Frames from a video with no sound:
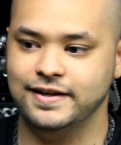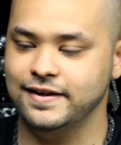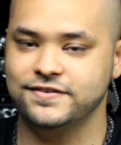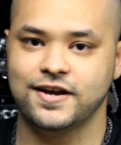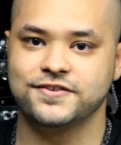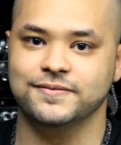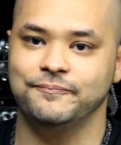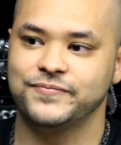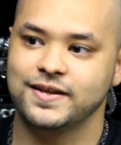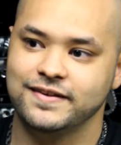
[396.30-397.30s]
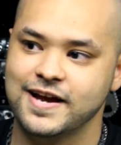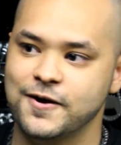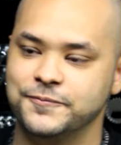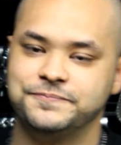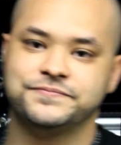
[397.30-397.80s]
It's awesome.
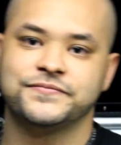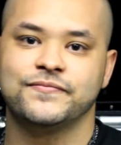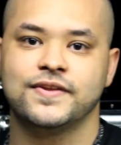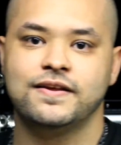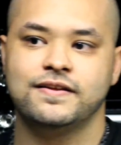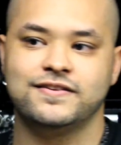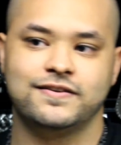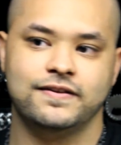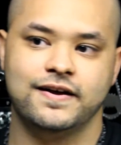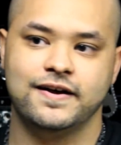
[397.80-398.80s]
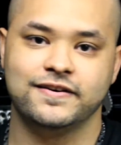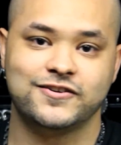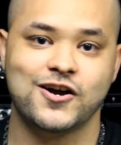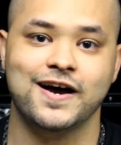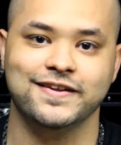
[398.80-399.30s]
Now,
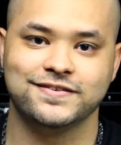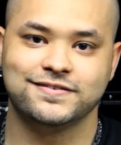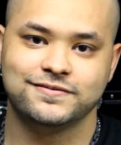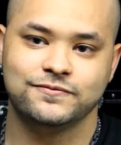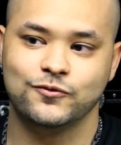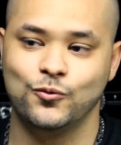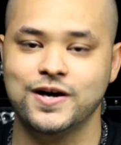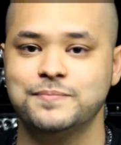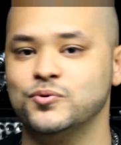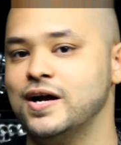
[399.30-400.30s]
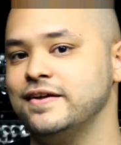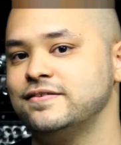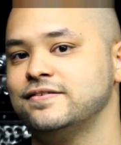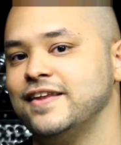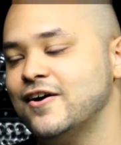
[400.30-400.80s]
cons. For one,
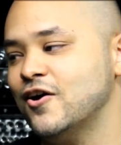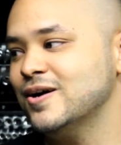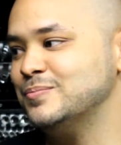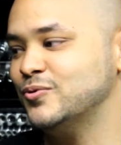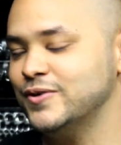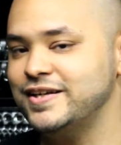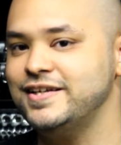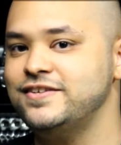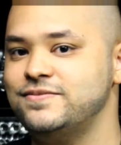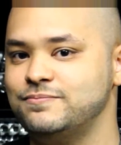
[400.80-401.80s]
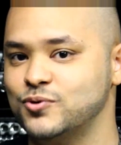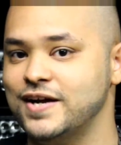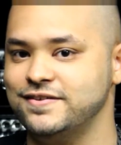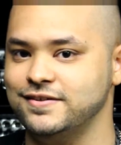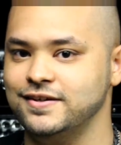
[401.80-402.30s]
price. They are pretty
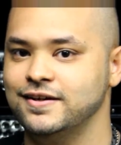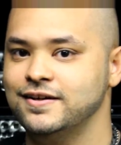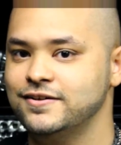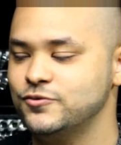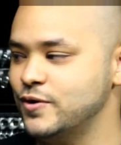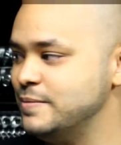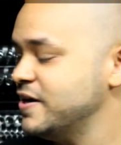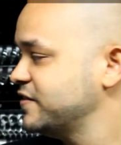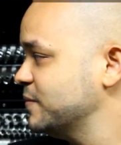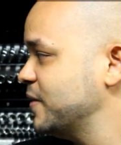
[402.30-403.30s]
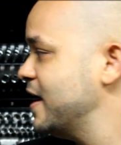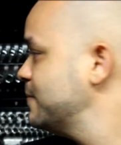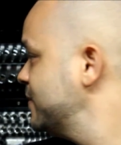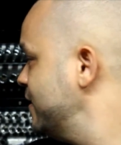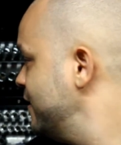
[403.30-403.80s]
pricey. 20 bucks a
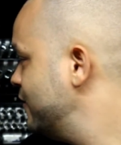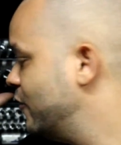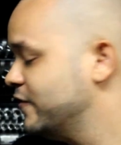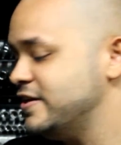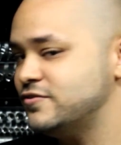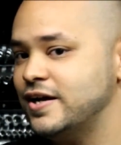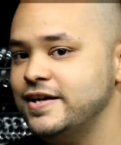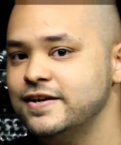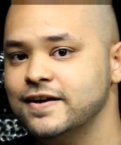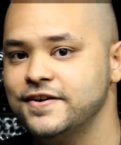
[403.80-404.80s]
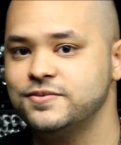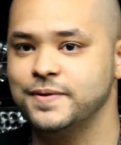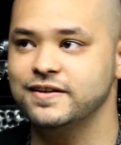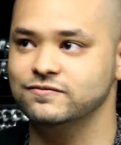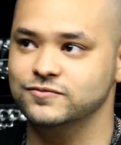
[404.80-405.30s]
pop. All these right here, I
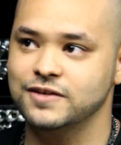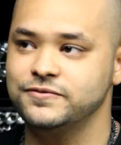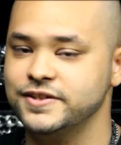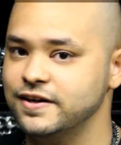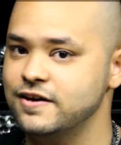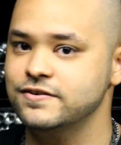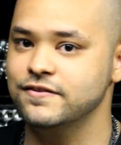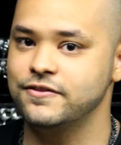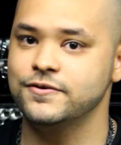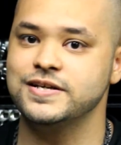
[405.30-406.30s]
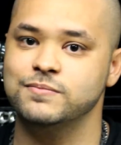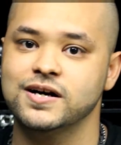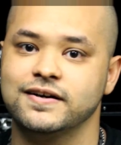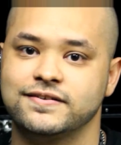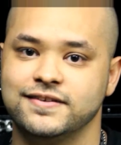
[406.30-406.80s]
spent roughly 130
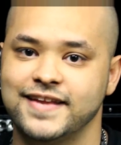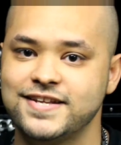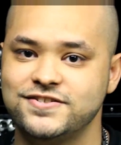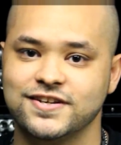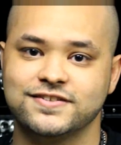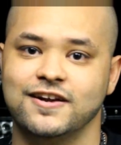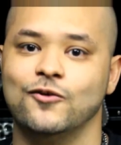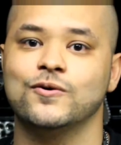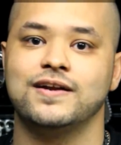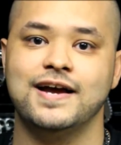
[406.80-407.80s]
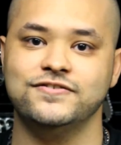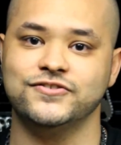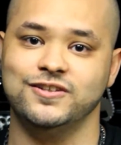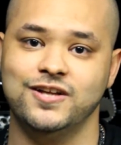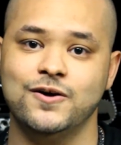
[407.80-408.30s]
bucks, and that's just on
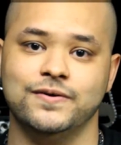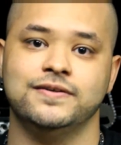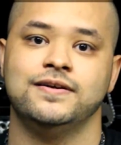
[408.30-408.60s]
organizers alone.